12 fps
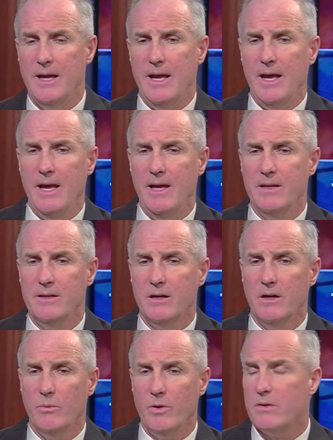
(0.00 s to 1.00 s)
And
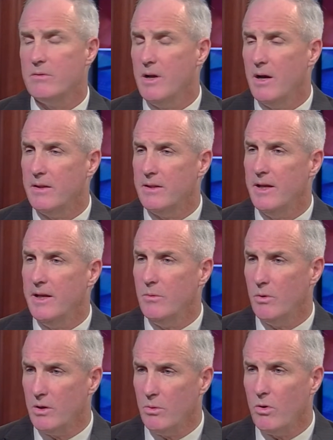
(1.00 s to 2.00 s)
whether or not they
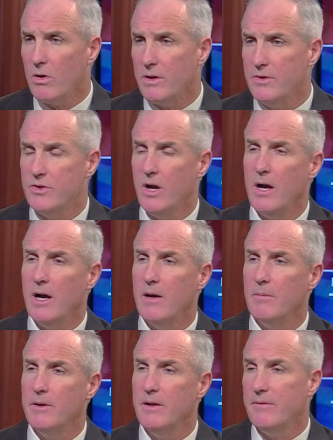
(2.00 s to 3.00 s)
want to work a
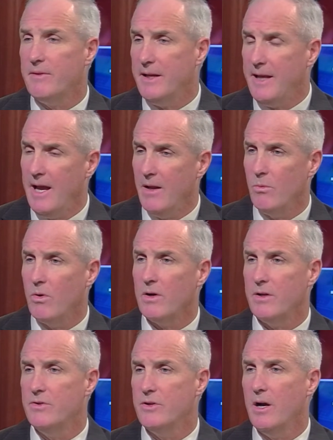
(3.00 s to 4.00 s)
job, and if they can
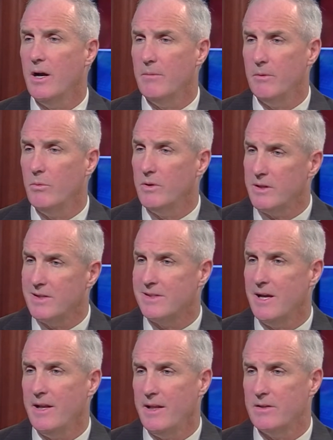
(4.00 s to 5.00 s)
work a job, and what the
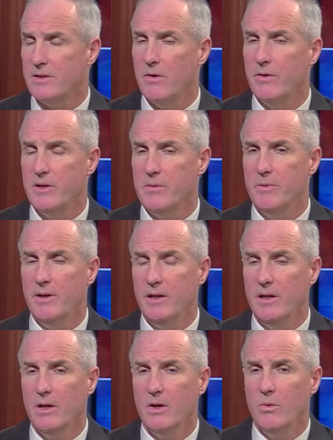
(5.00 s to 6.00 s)
setting is going to
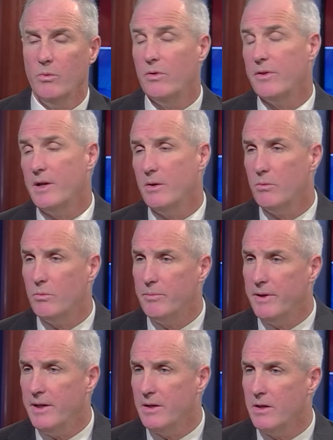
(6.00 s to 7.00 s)
be. Will they
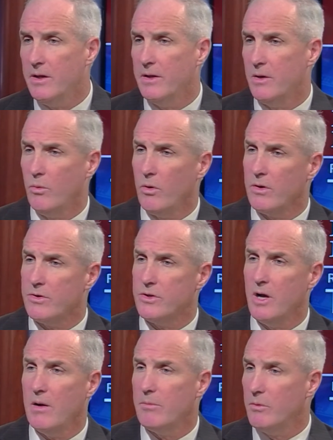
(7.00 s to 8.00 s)
be in a
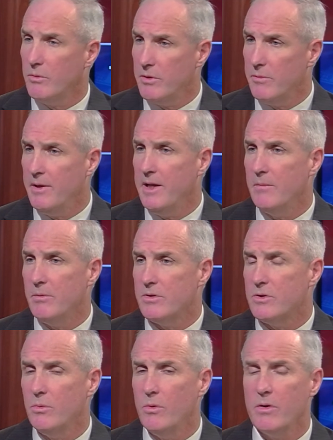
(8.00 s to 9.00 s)
workshop, or will they be able
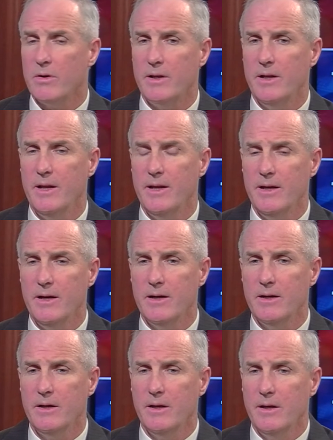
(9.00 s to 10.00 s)
to work in
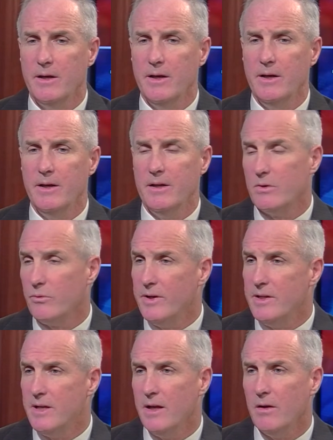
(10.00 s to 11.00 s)
a
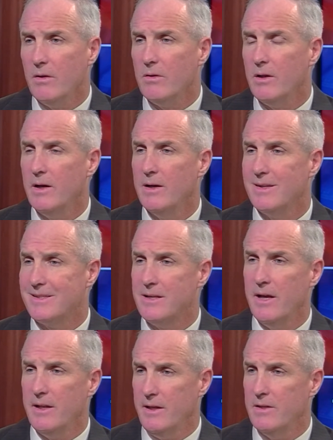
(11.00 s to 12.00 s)
retail
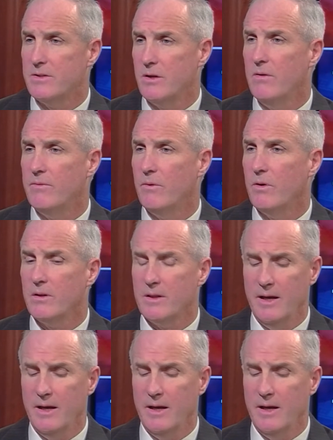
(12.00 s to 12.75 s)
setting and so forth.